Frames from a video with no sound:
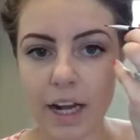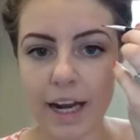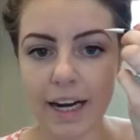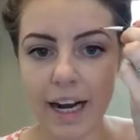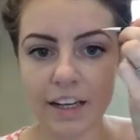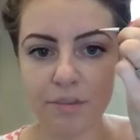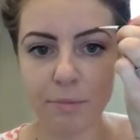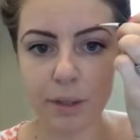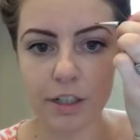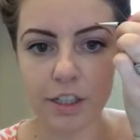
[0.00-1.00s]
I kind
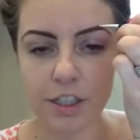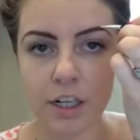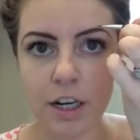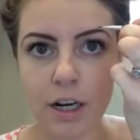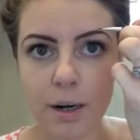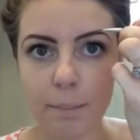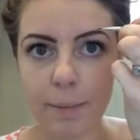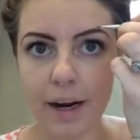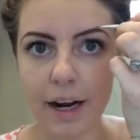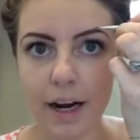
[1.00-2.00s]
of push
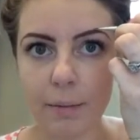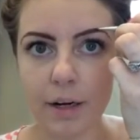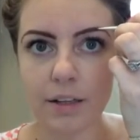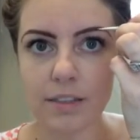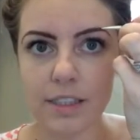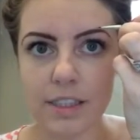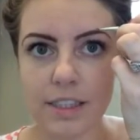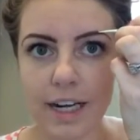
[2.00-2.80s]
my eyebrows